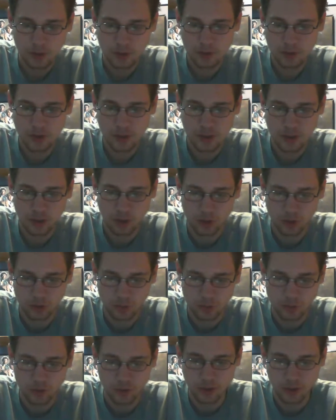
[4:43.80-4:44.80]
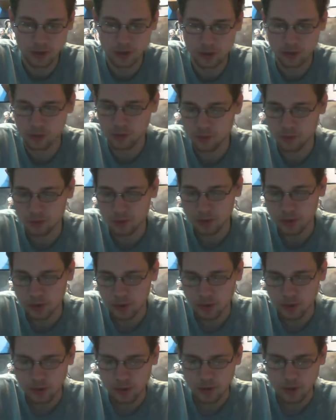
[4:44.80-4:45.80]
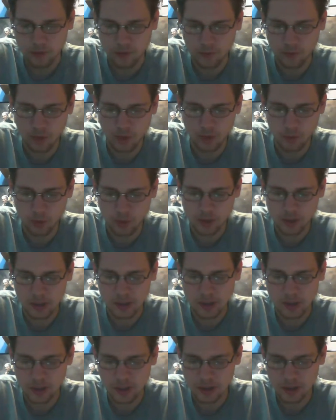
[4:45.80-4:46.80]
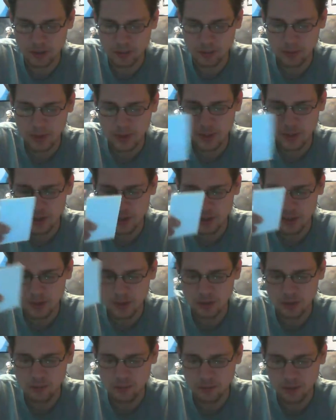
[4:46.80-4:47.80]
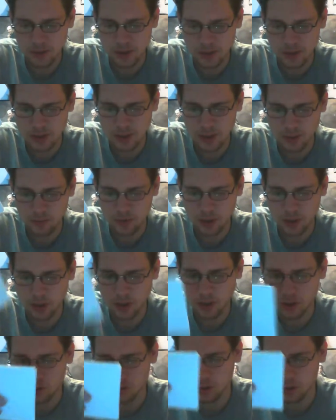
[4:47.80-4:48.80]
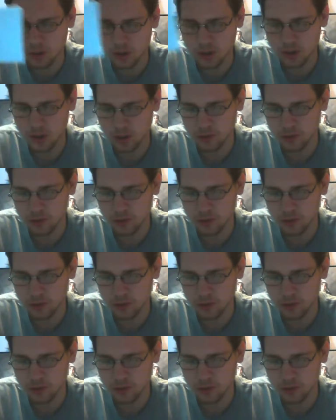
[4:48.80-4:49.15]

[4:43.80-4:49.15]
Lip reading: He's also a critical. If you want a more detailed explanation, please let me know.